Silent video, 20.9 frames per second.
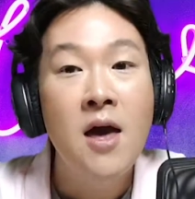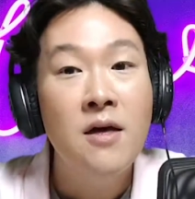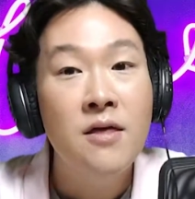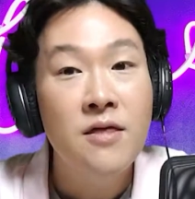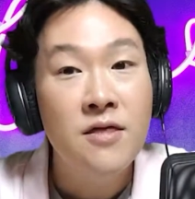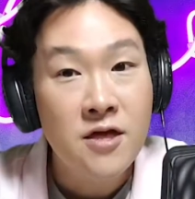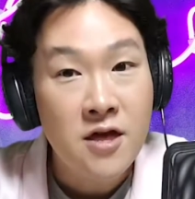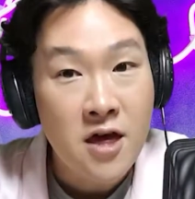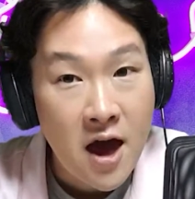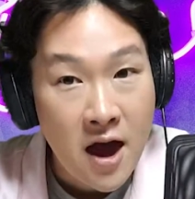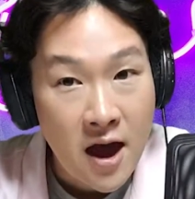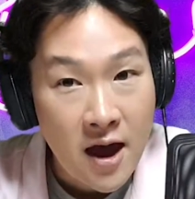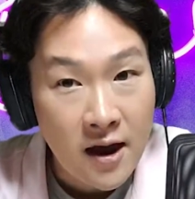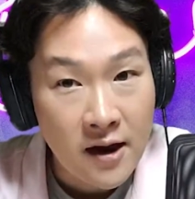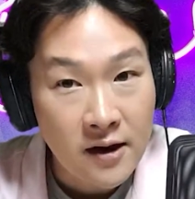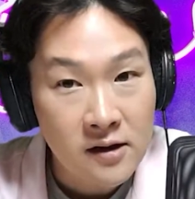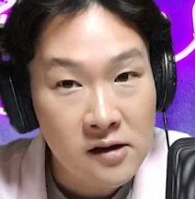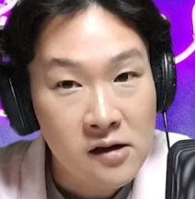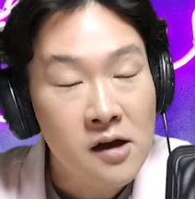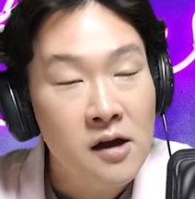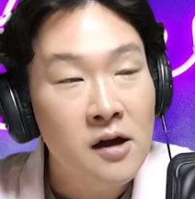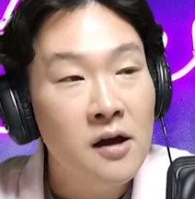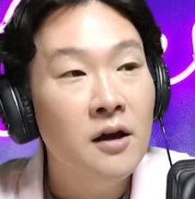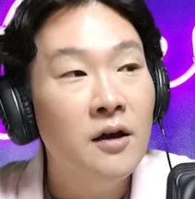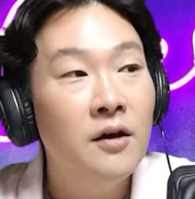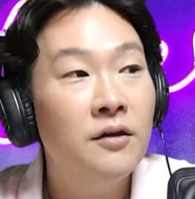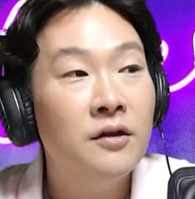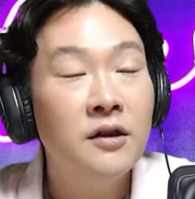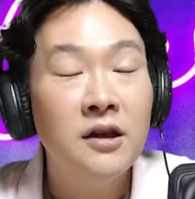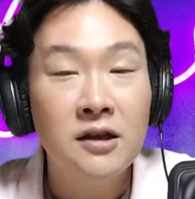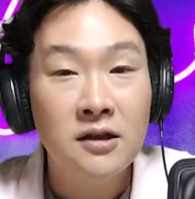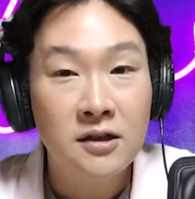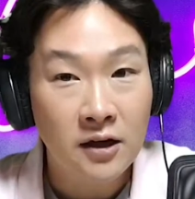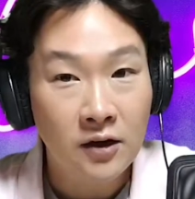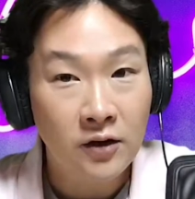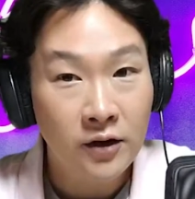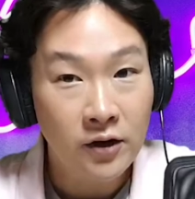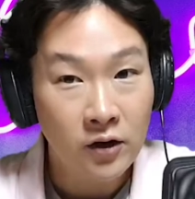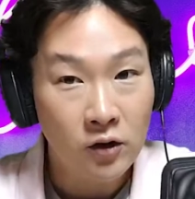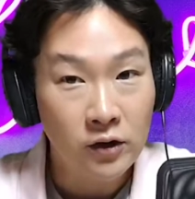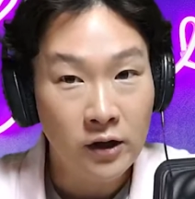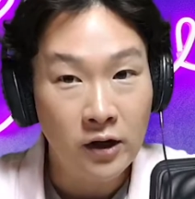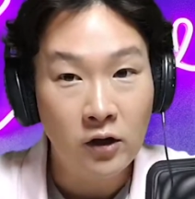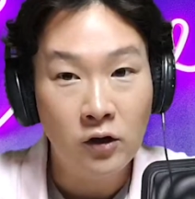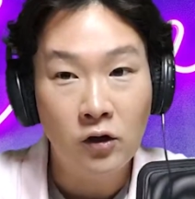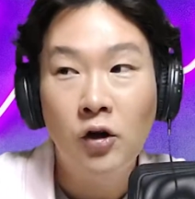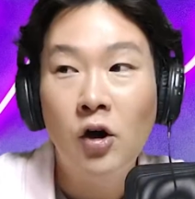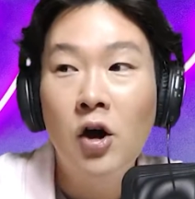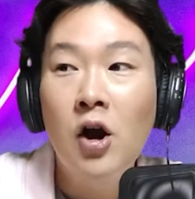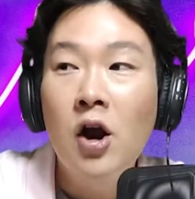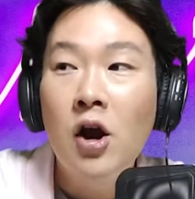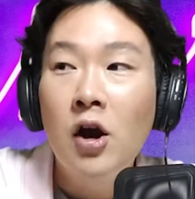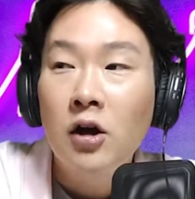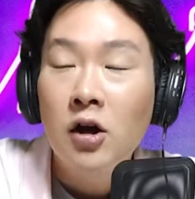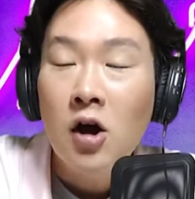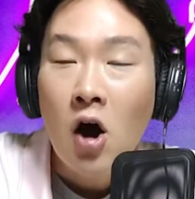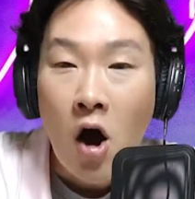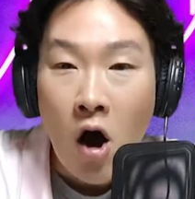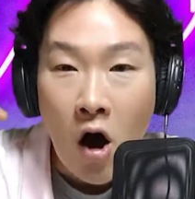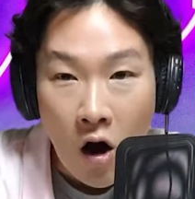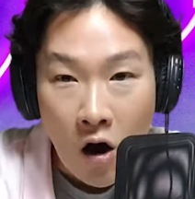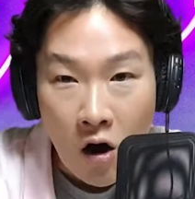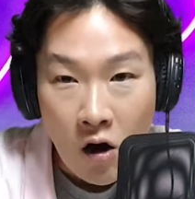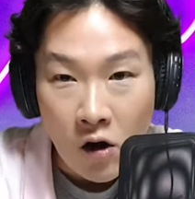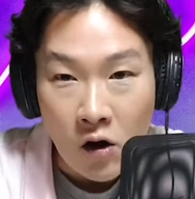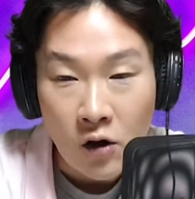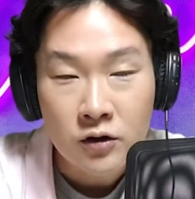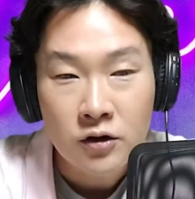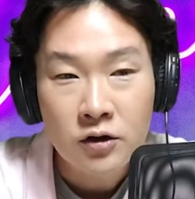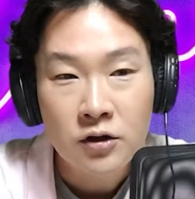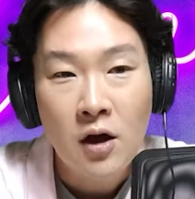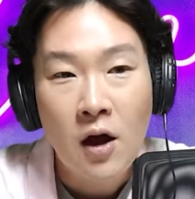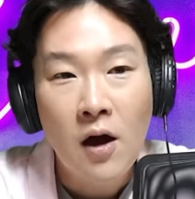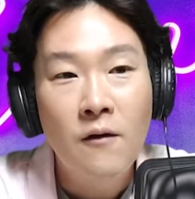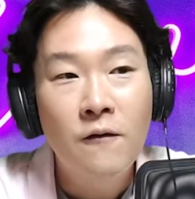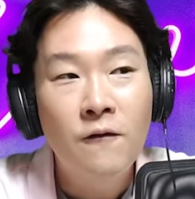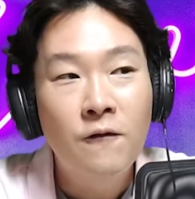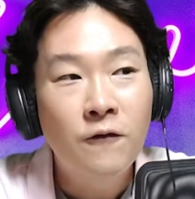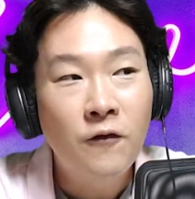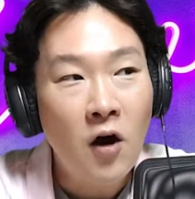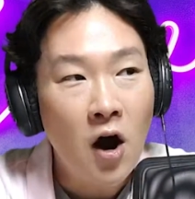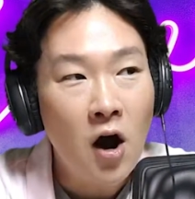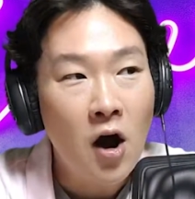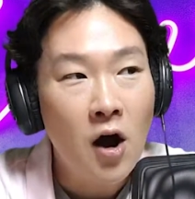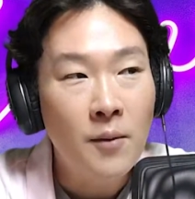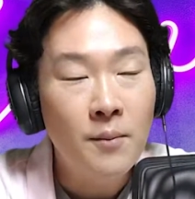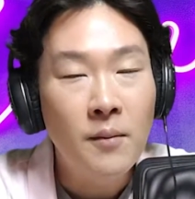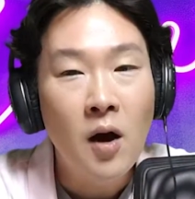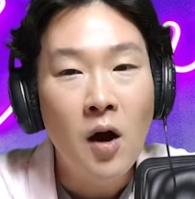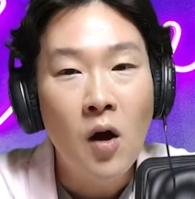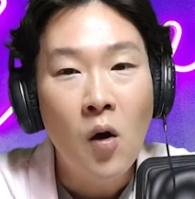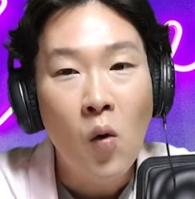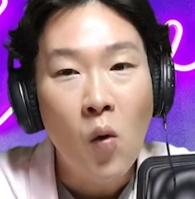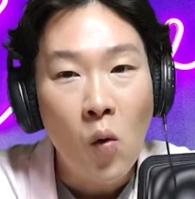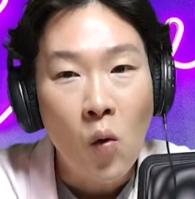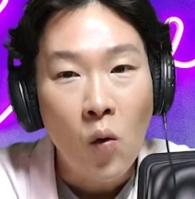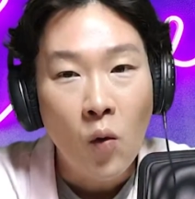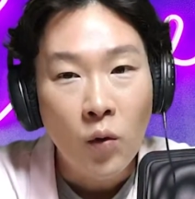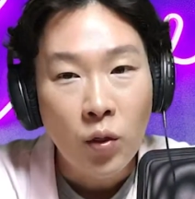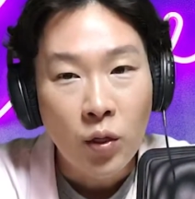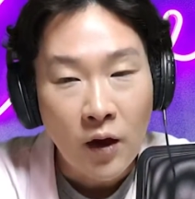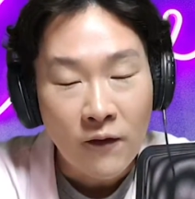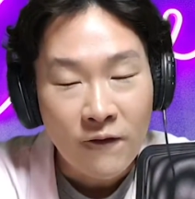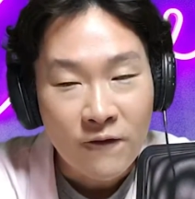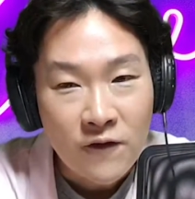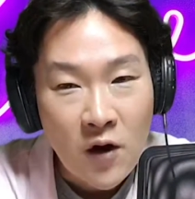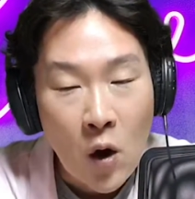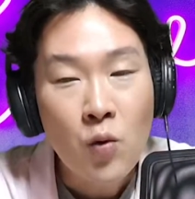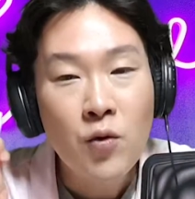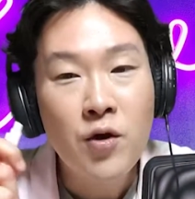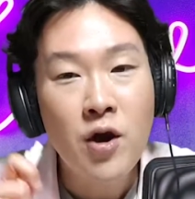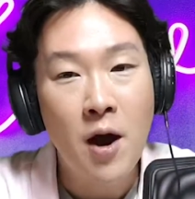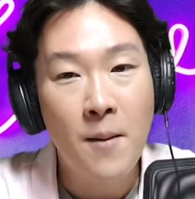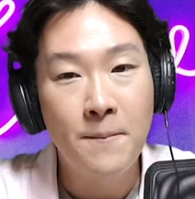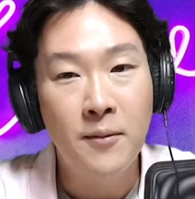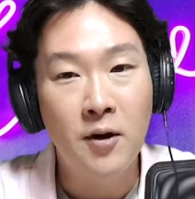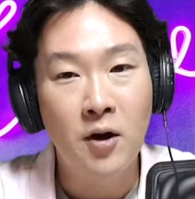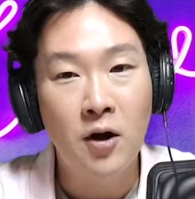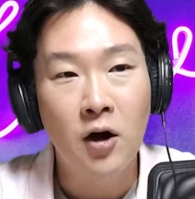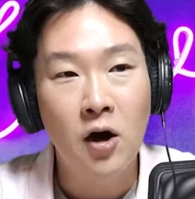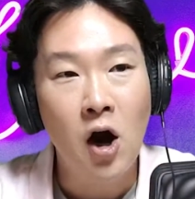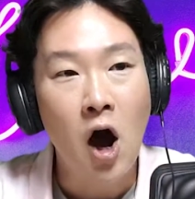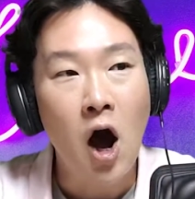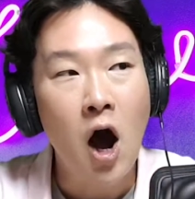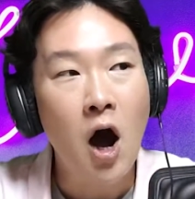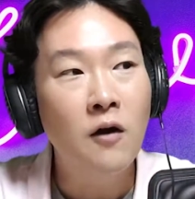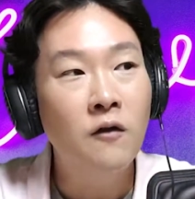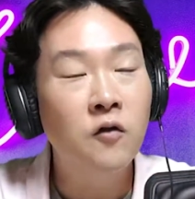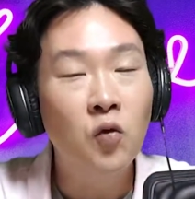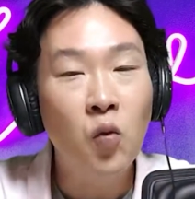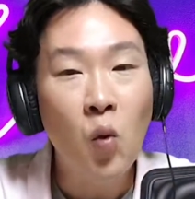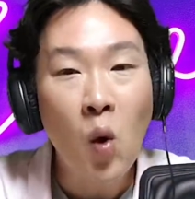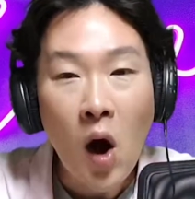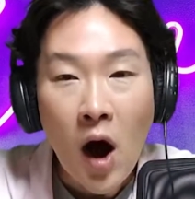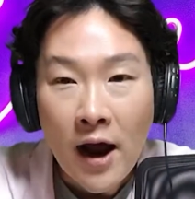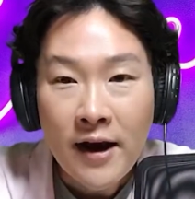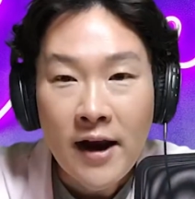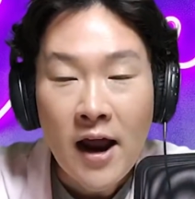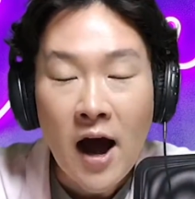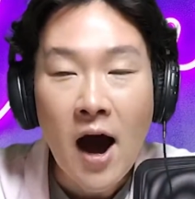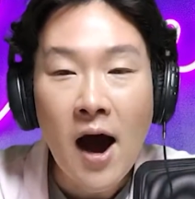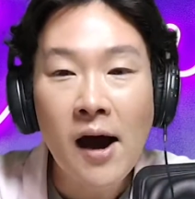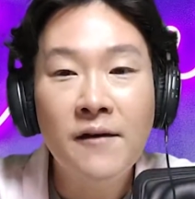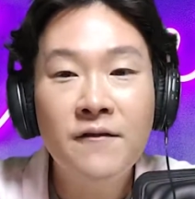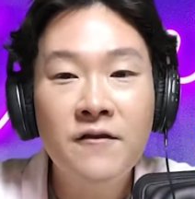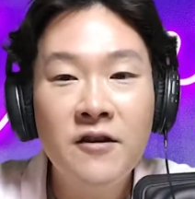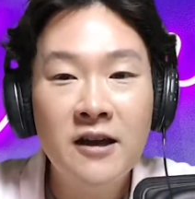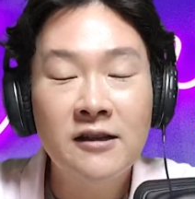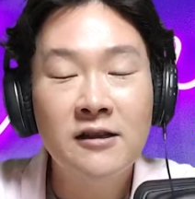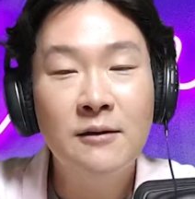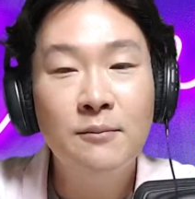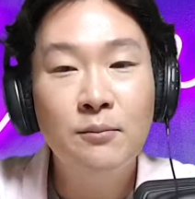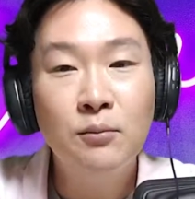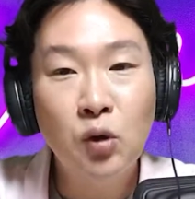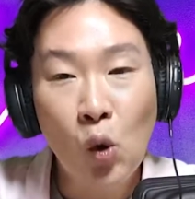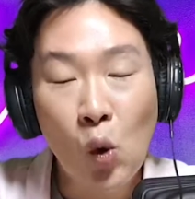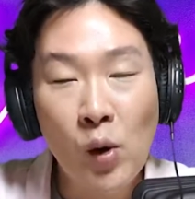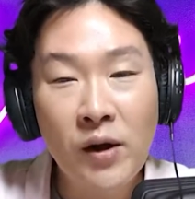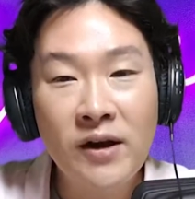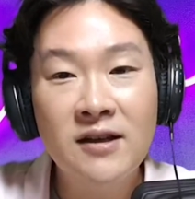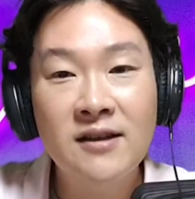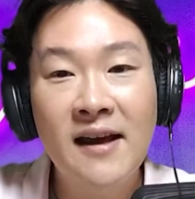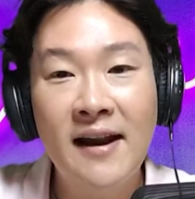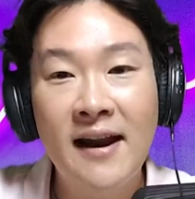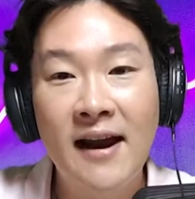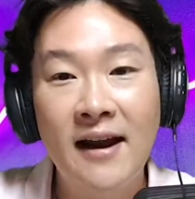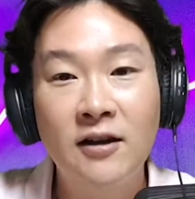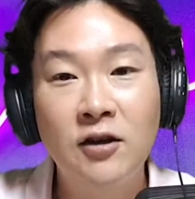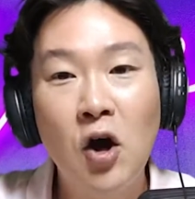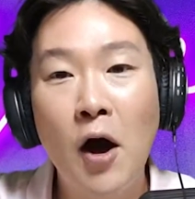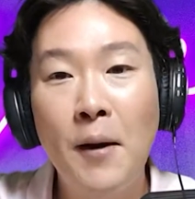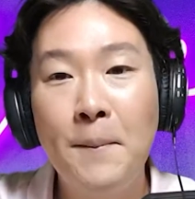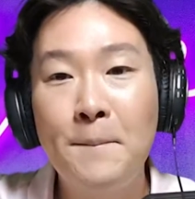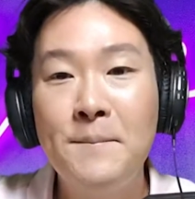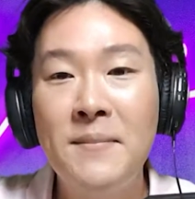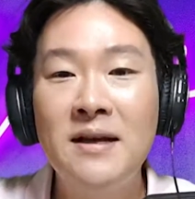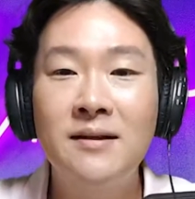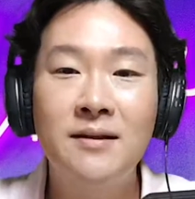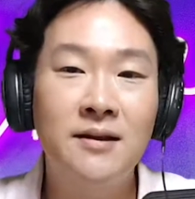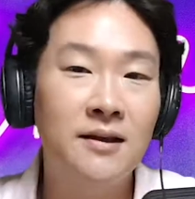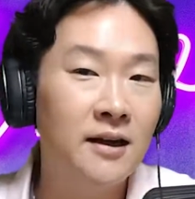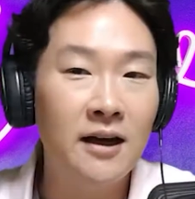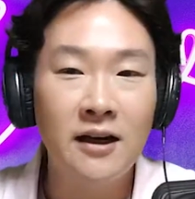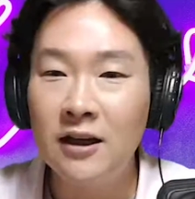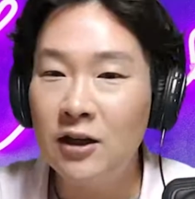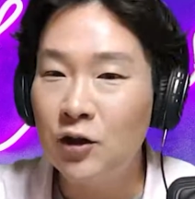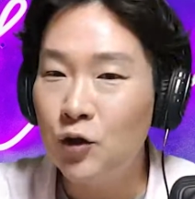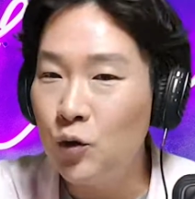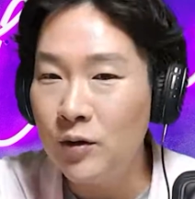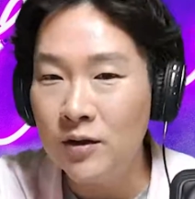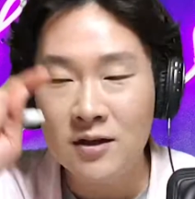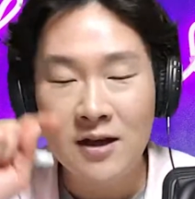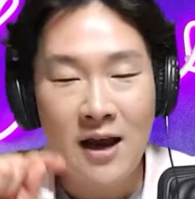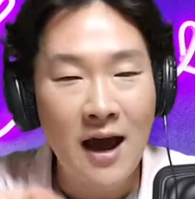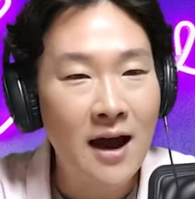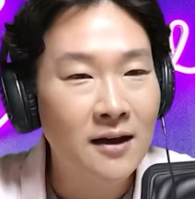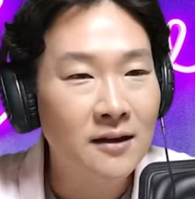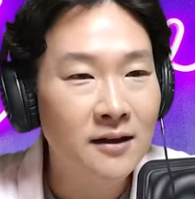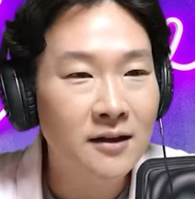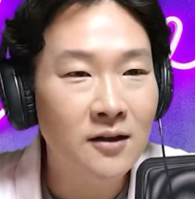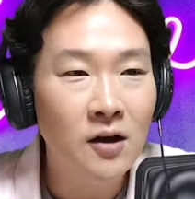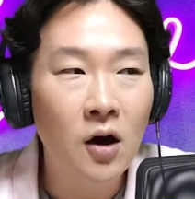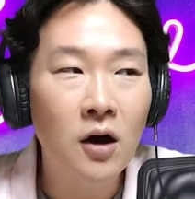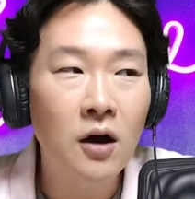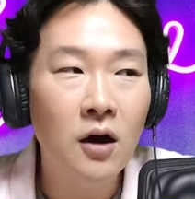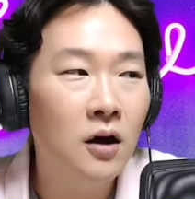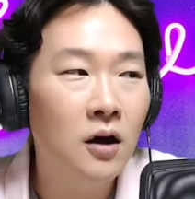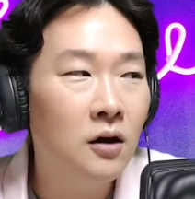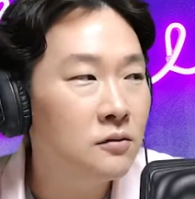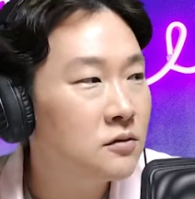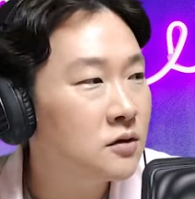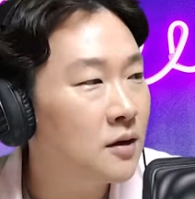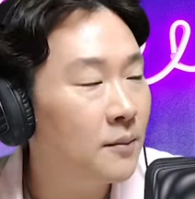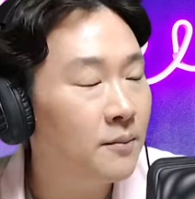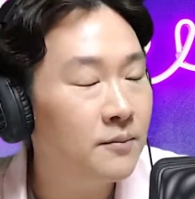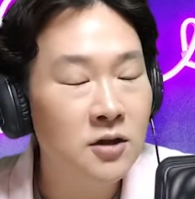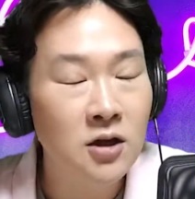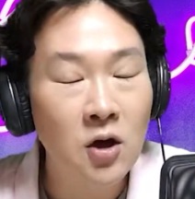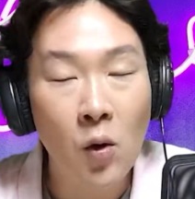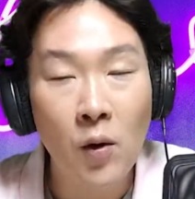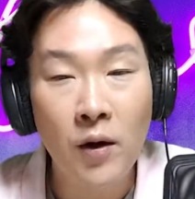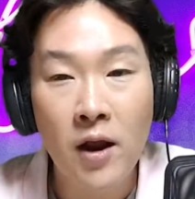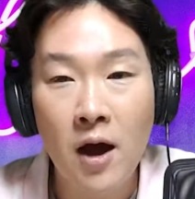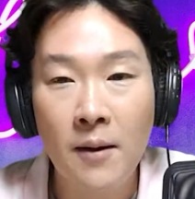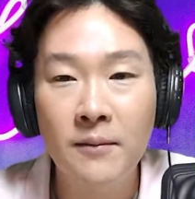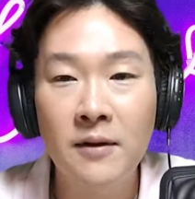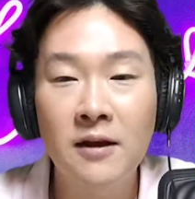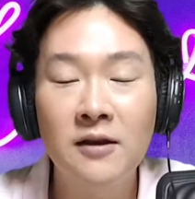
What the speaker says: Then the serial killer calls from the phone number of one of his employees that had gone missing, and he knew exactly, something's going up.